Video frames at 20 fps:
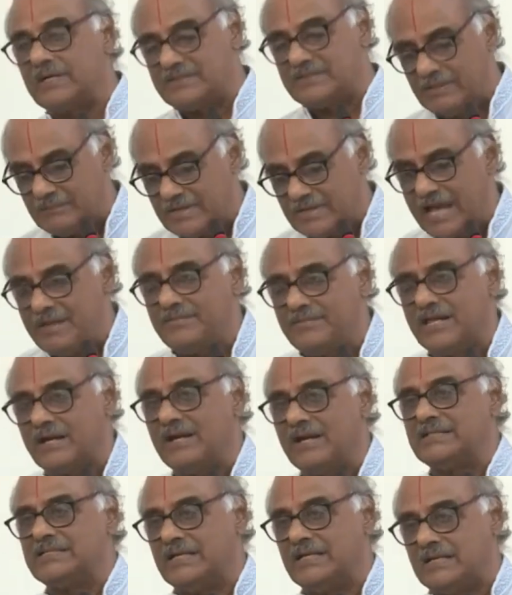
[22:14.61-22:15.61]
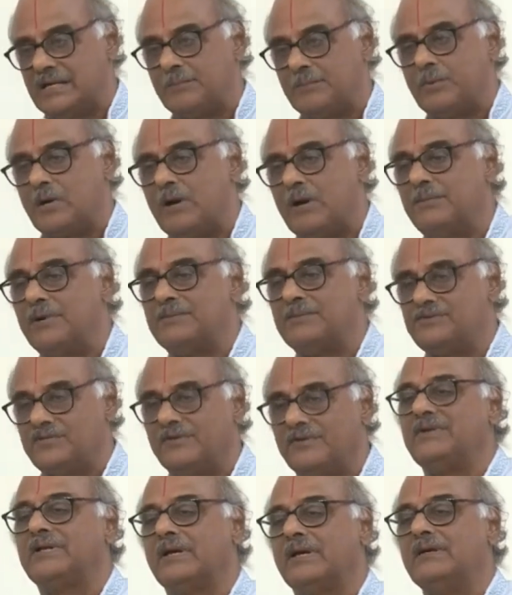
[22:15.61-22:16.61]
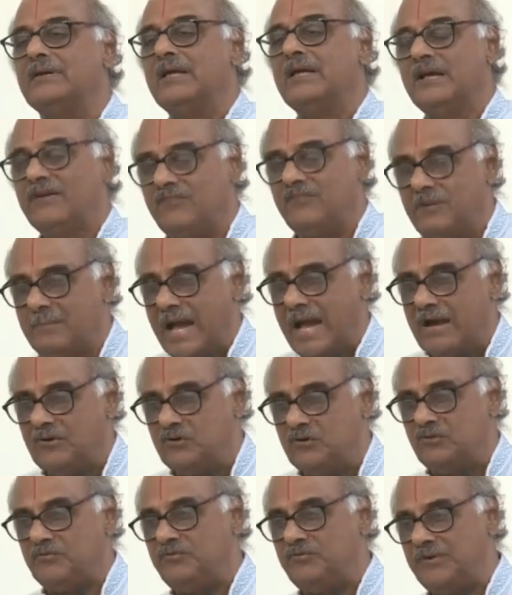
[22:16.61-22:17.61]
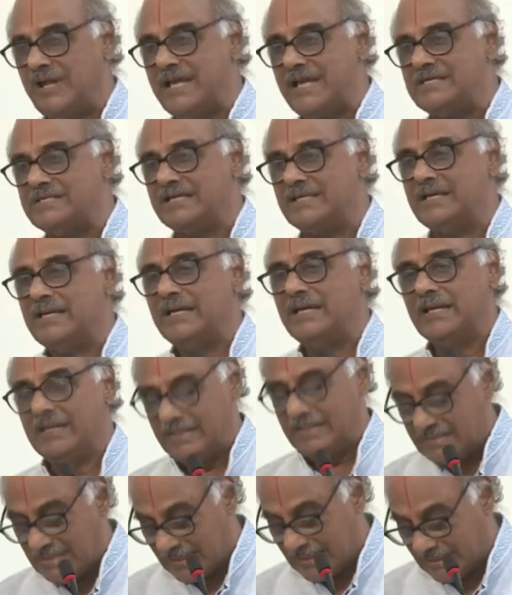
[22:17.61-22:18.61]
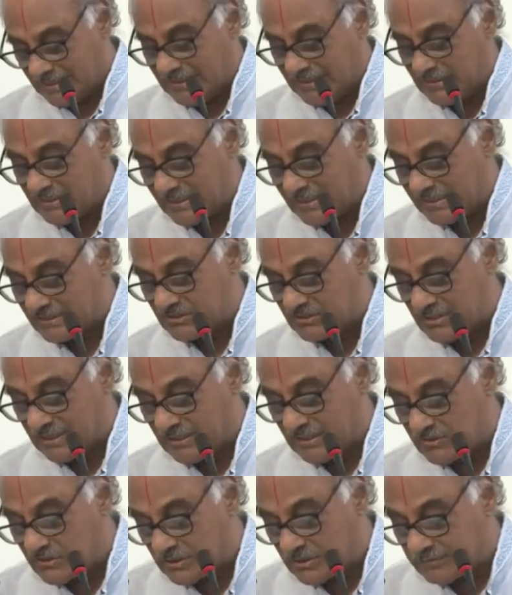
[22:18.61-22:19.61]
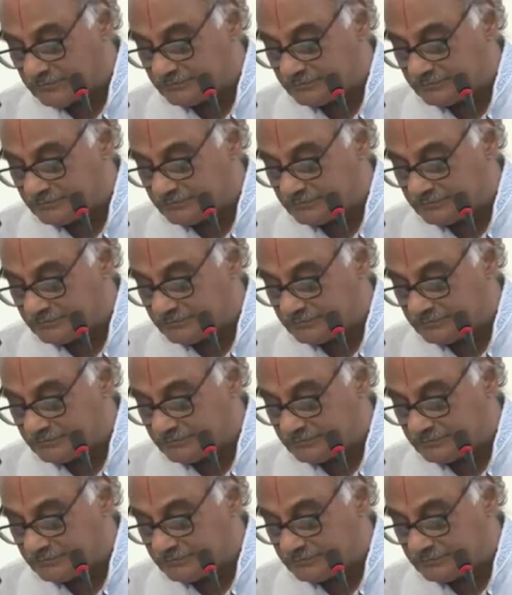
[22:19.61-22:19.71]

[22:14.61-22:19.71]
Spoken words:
Sometimes there are certain problems we may have to face in the initial stage.